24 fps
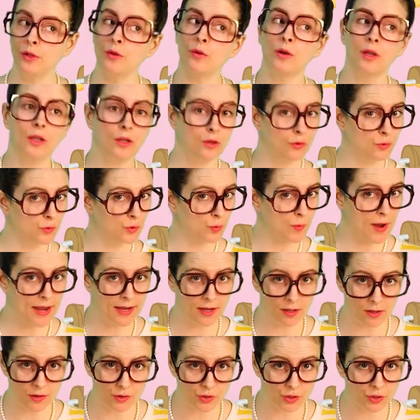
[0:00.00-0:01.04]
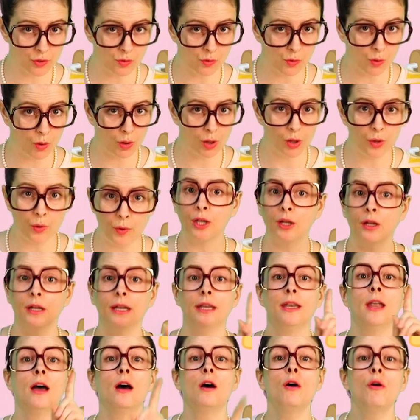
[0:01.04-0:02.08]
You can use regular school glue. You
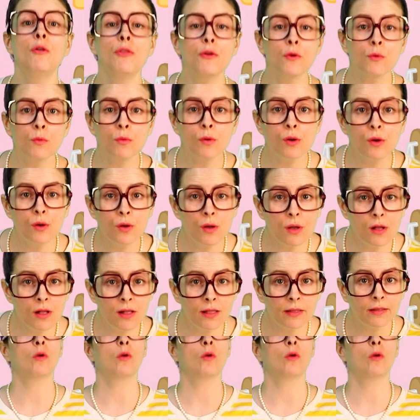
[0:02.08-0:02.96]
know the rule.